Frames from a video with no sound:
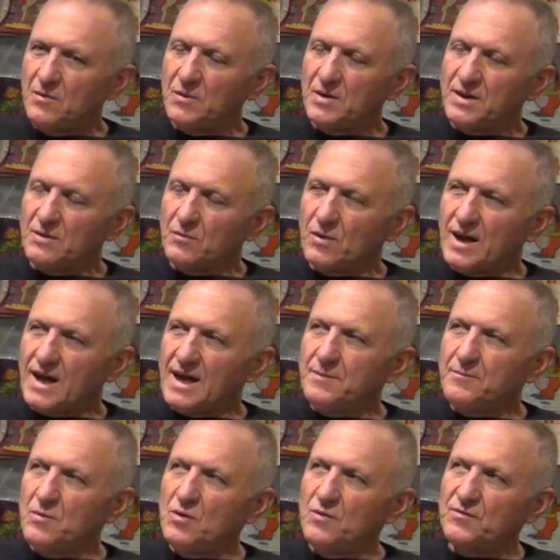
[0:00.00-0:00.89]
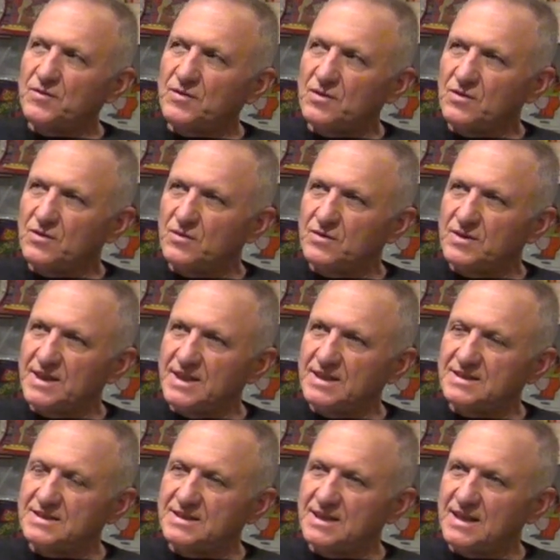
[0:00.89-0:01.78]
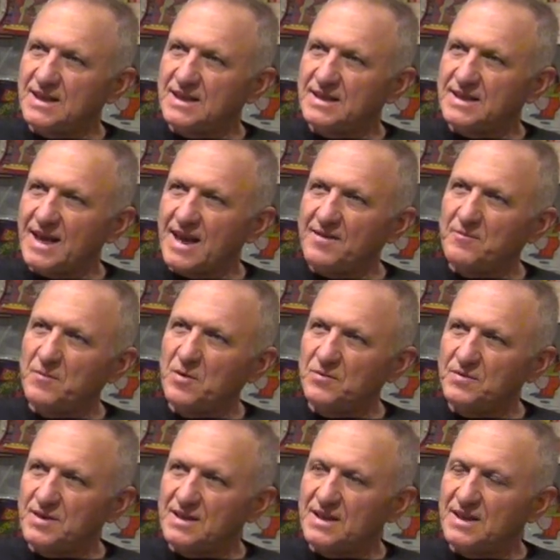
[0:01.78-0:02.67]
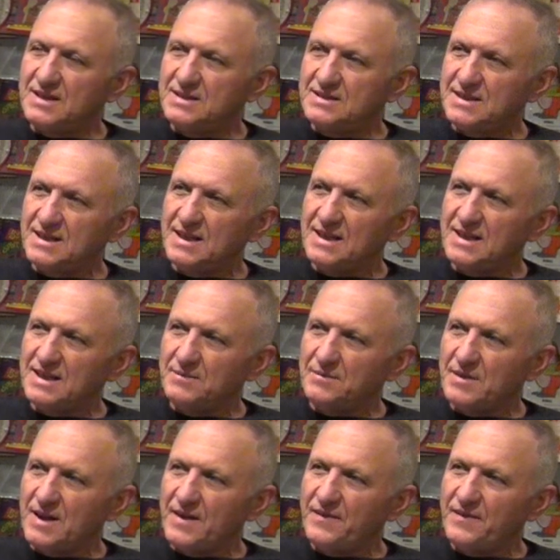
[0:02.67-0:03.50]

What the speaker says: When I moved to D.C., Dave moved to D.C.,